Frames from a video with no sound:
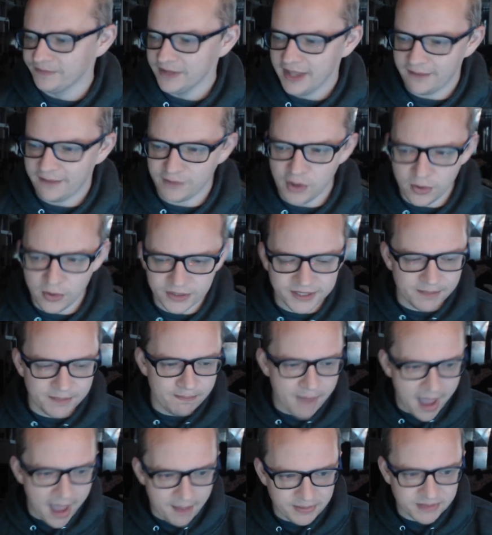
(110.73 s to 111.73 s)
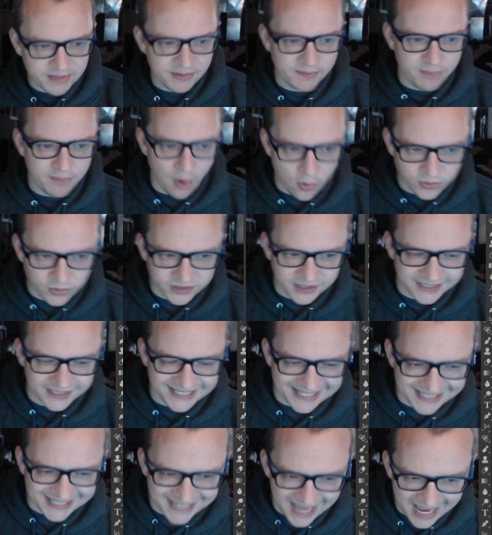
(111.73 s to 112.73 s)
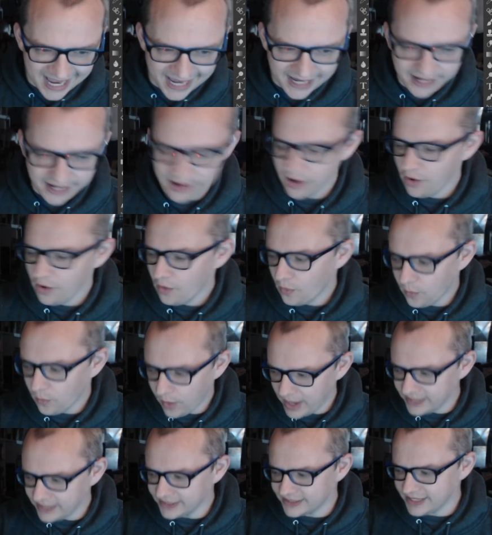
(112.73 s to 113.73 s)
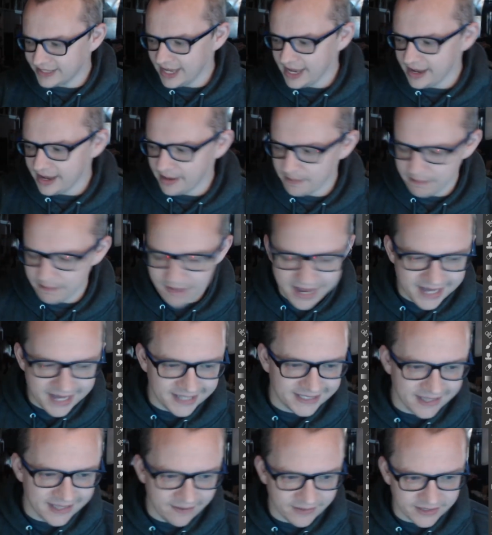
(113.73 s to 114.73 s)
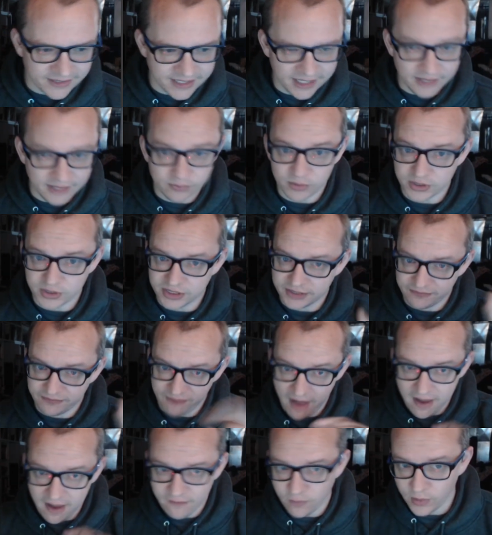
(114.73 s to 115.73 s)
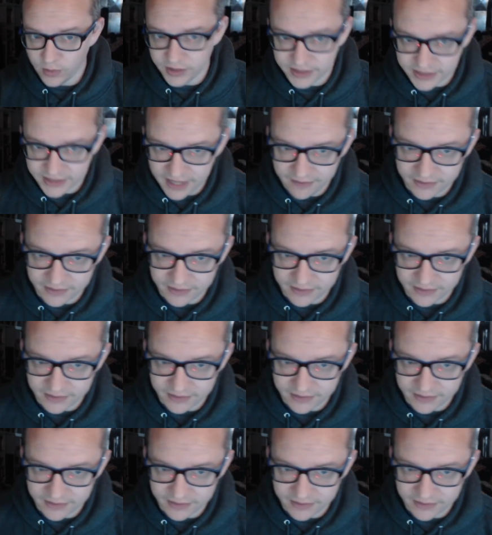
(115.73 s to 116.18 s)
If you notice, the map has been posted today, Wednesday, May 17th, which is 517